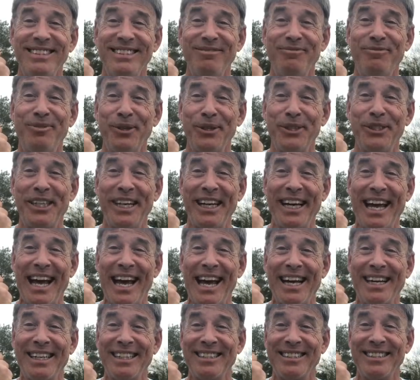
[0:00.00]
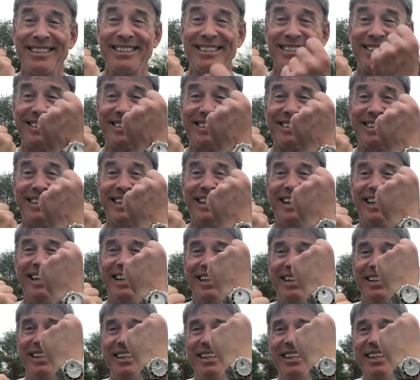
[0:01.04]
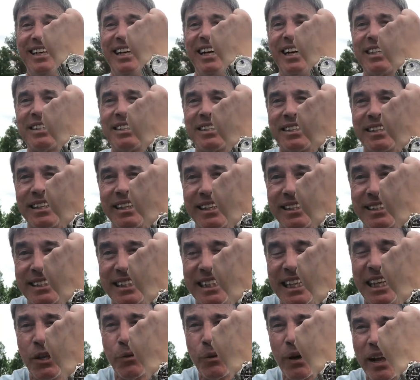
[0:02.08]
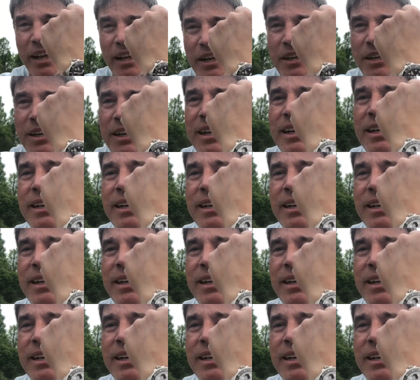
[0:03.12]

Fooled you again. It's the Sea-Dweller